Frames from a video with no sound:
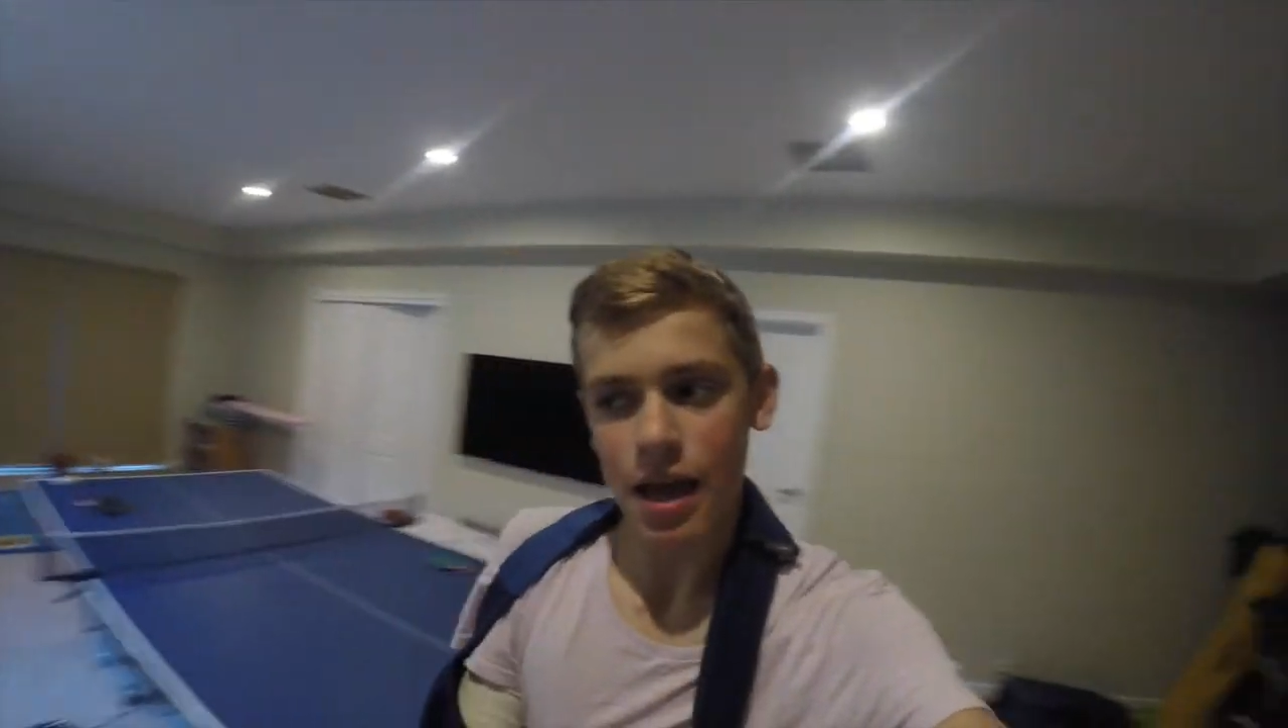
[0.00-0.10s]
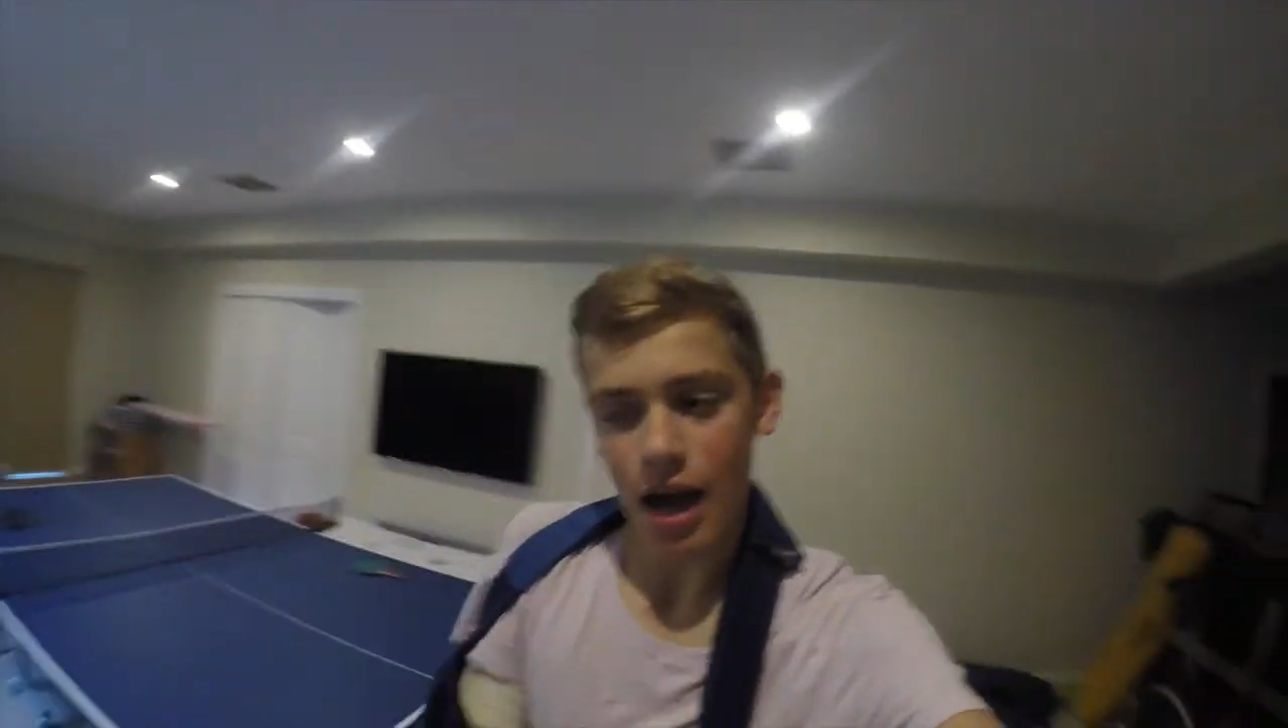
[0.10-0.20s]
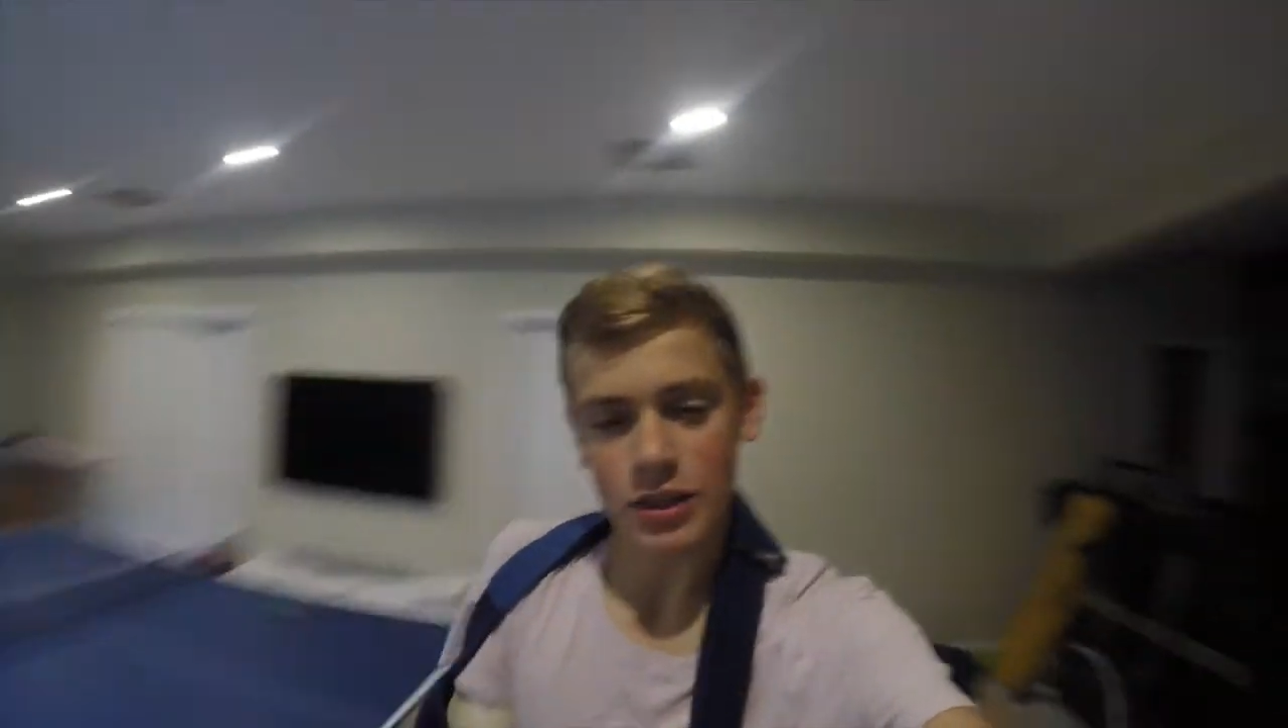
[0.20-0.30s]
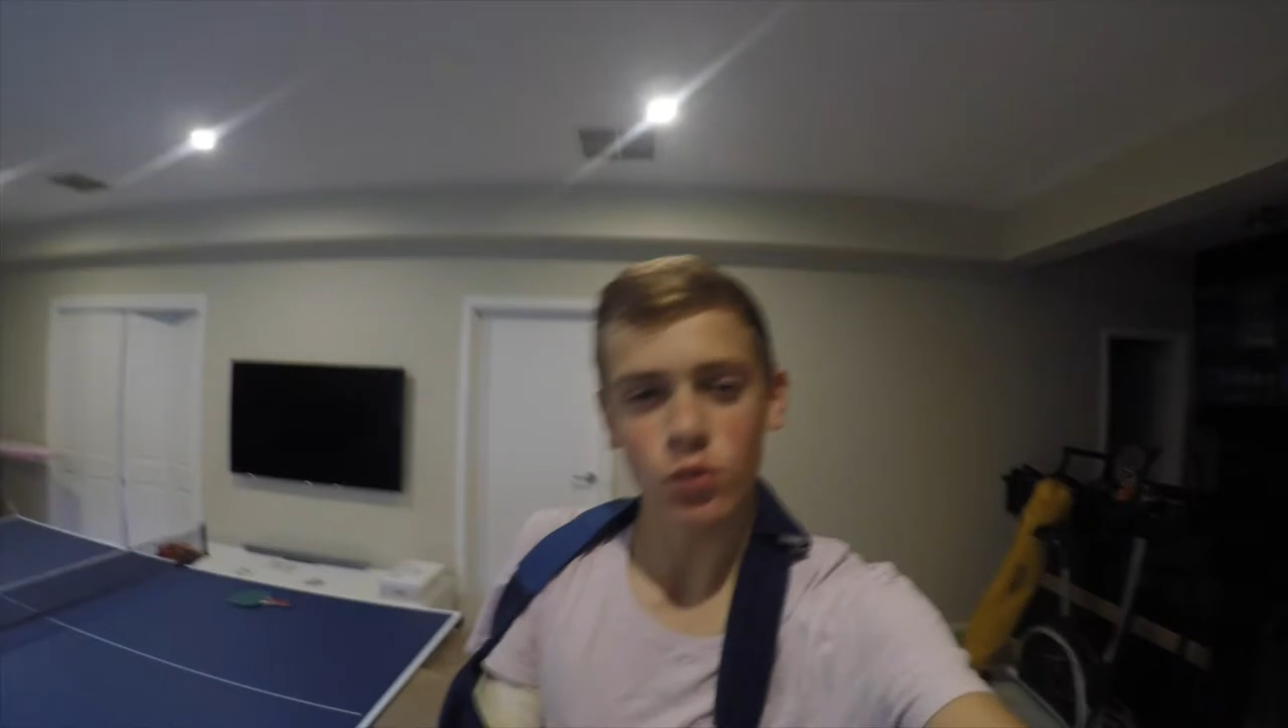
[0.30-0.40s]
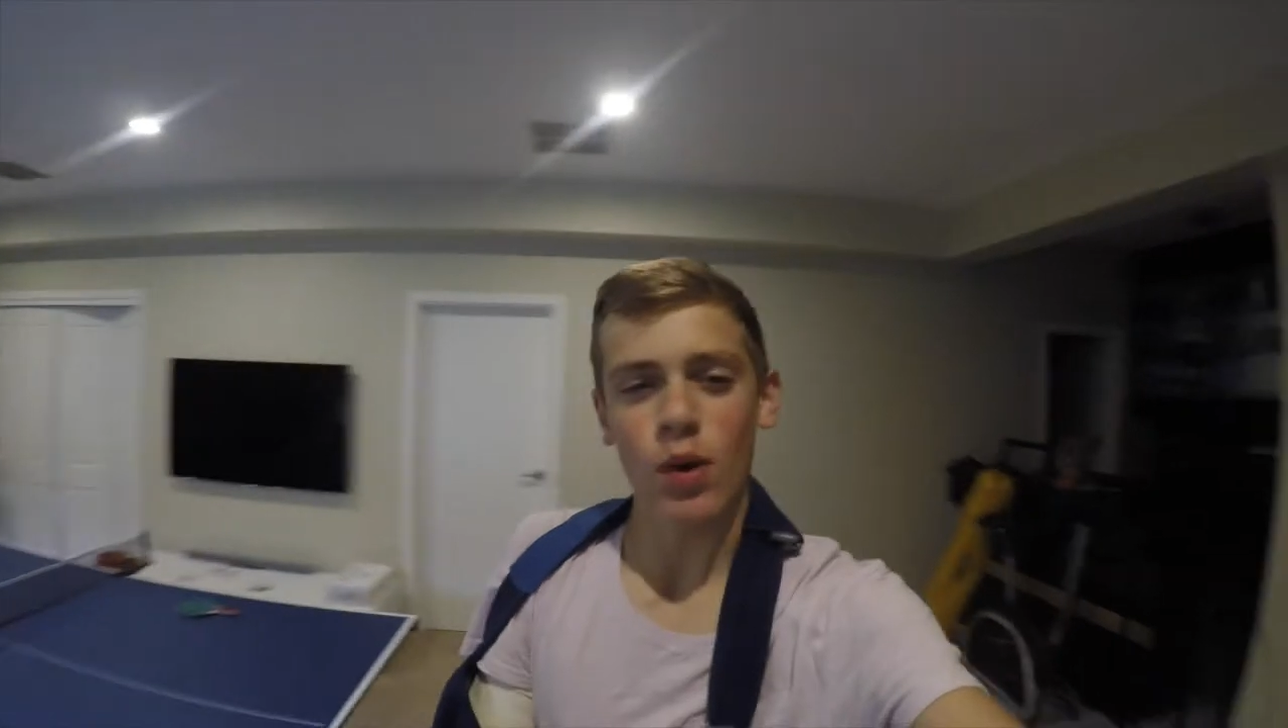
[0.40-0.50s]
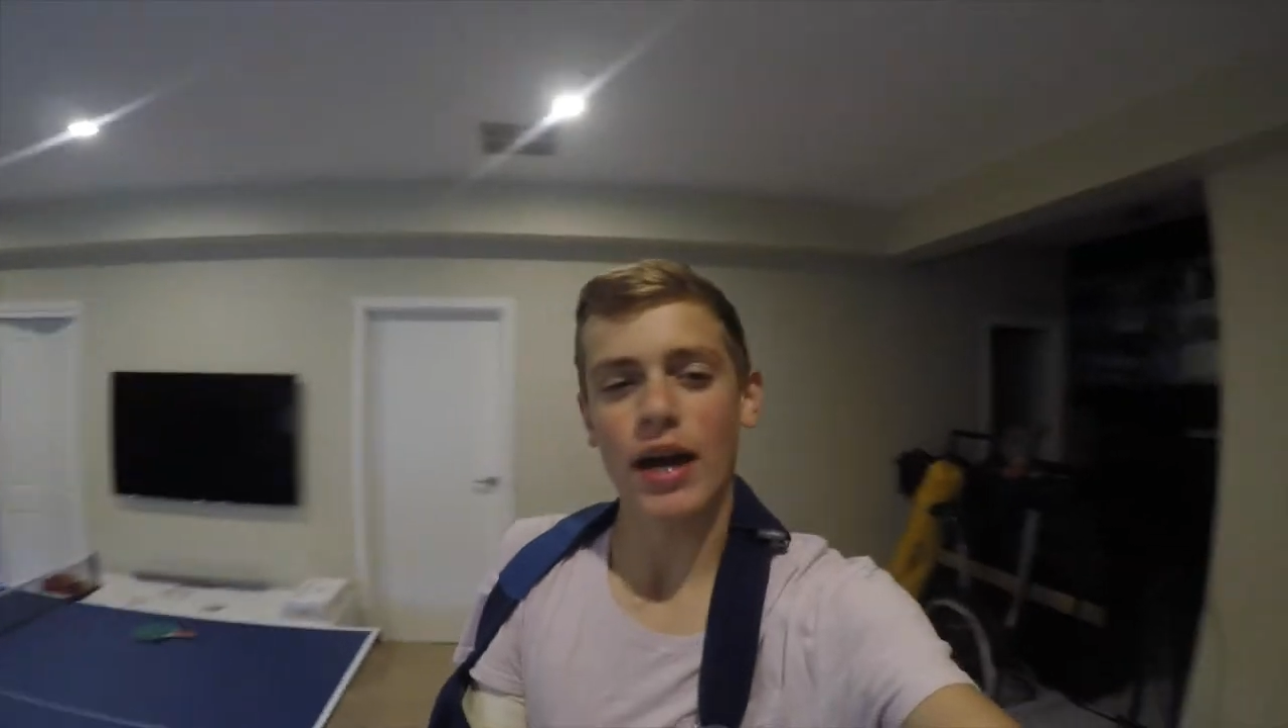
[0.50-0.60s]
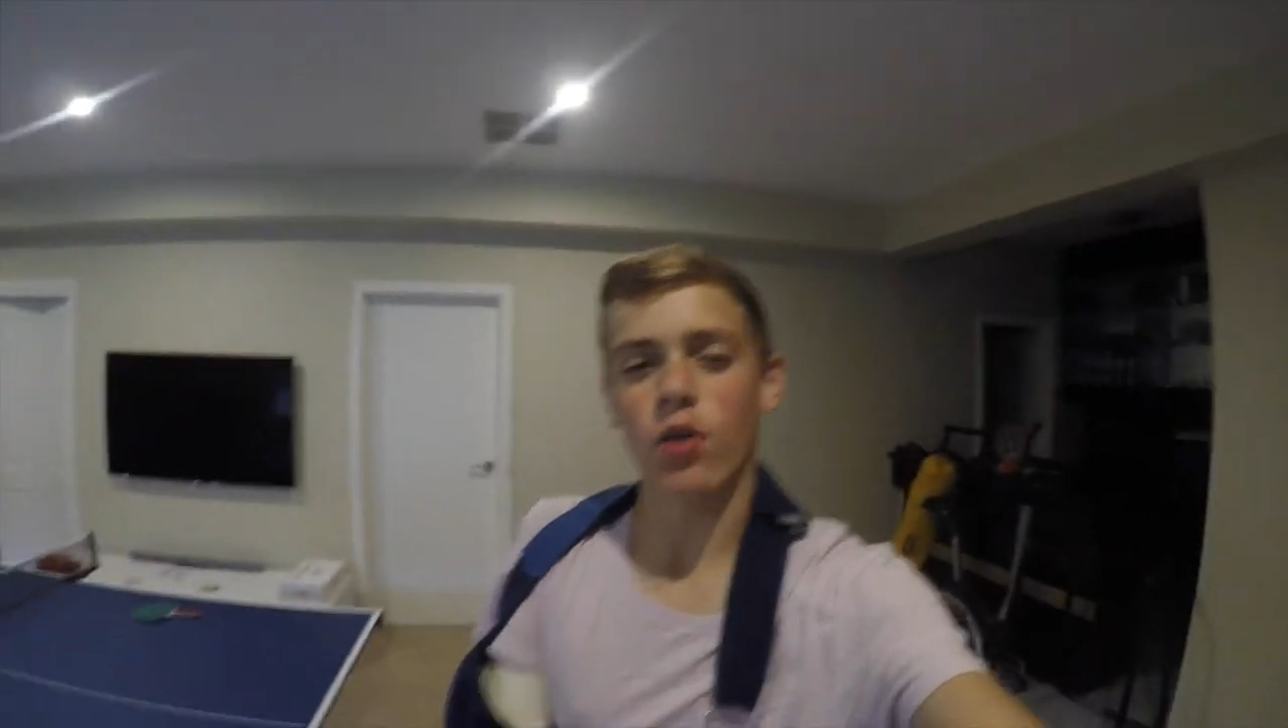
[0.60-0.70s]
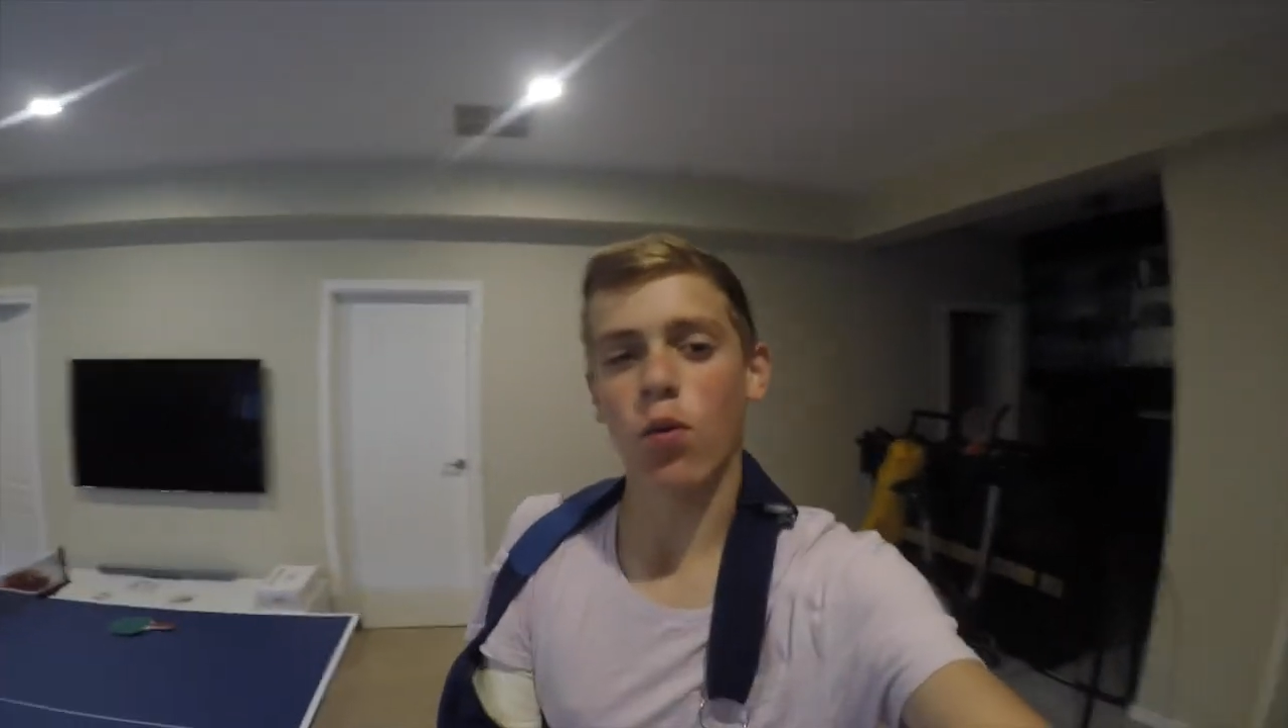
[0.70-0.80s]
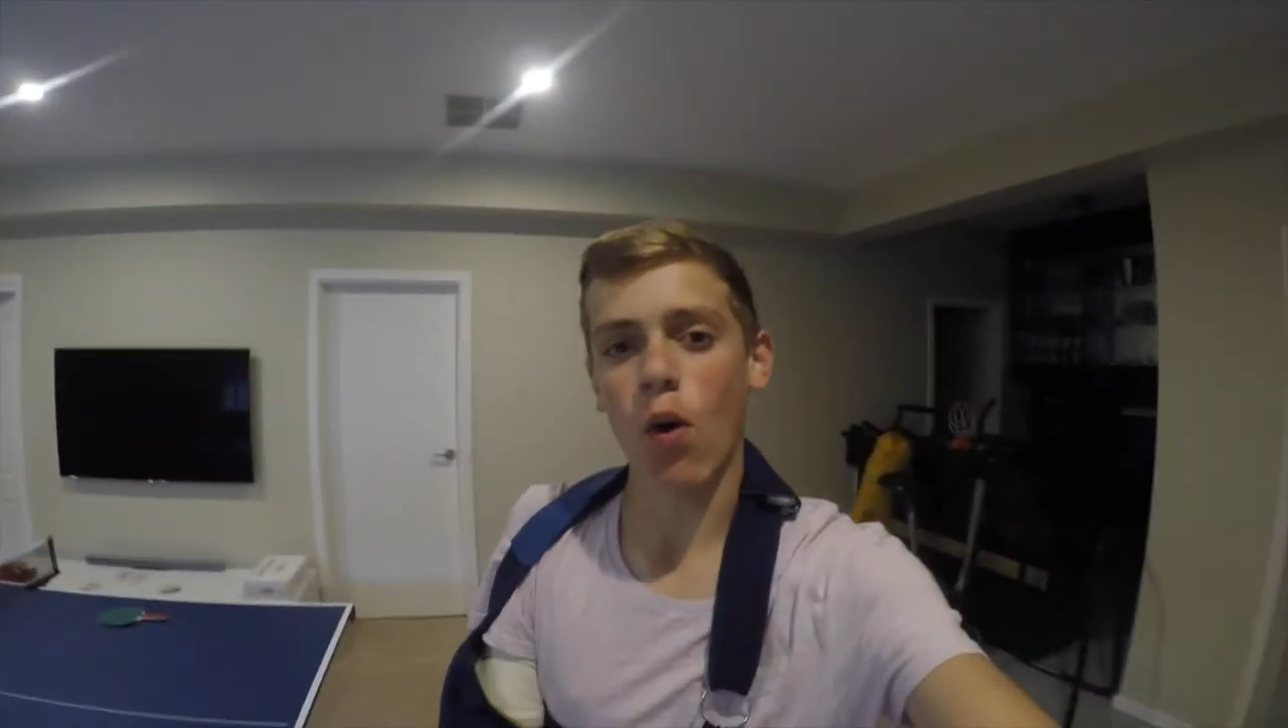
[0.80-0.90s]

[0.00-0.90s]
I had to wait